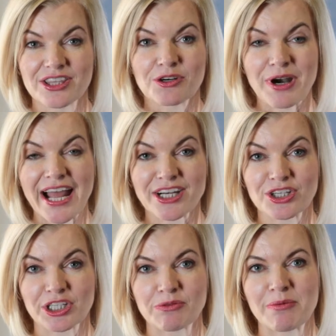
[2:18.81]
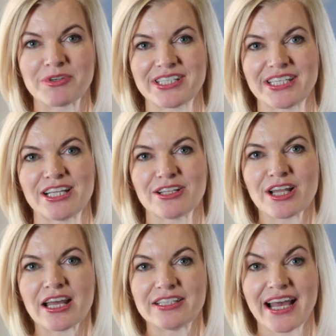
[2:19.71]
that they're accurately representing
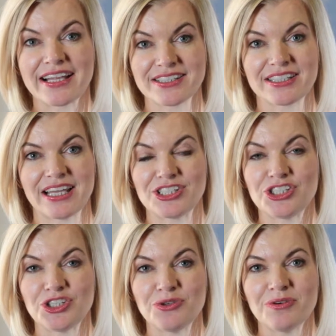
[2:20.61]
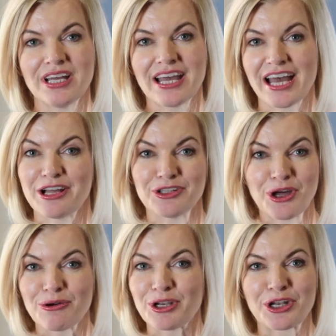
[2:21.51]
debts that you
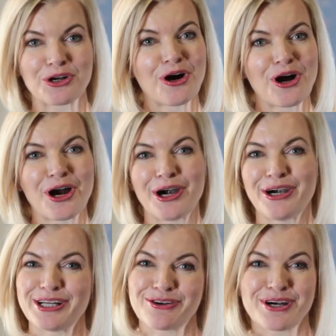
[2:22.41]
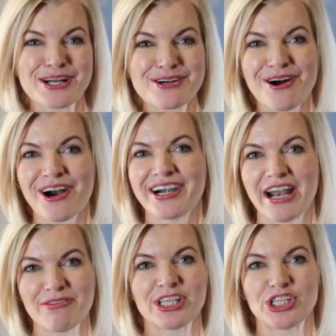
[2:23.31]
loan on a car, a credit card,
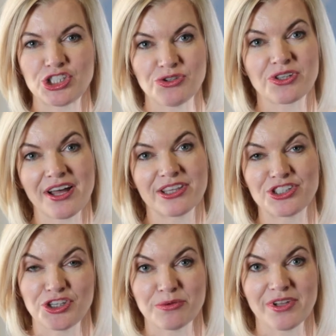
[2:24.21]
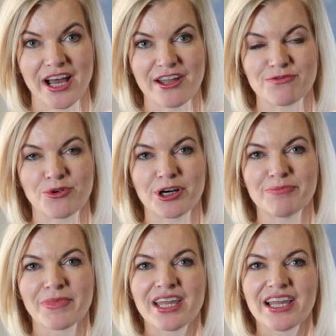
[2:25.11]
everything that you thought that you applied
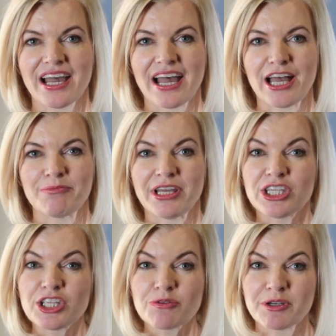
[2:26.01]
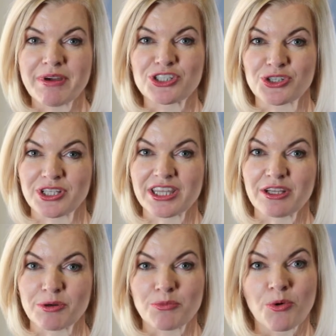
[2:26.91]
for. And then you want to make sure that
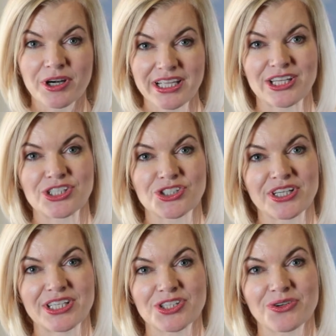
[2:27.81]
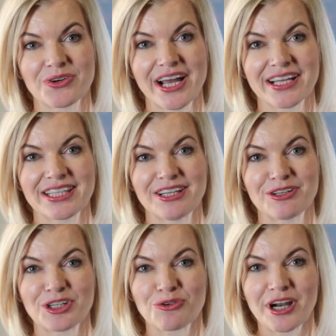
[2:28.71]
the reporting history is correct.
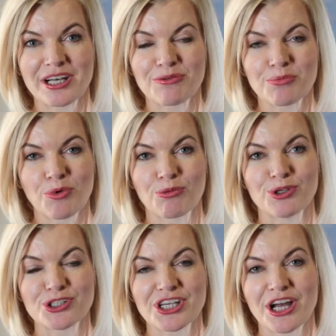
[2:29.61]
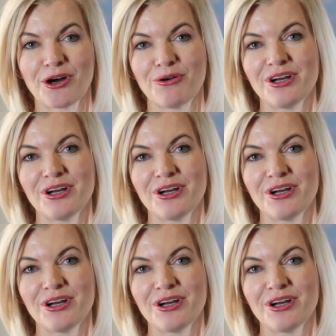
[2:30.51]
The credit report will show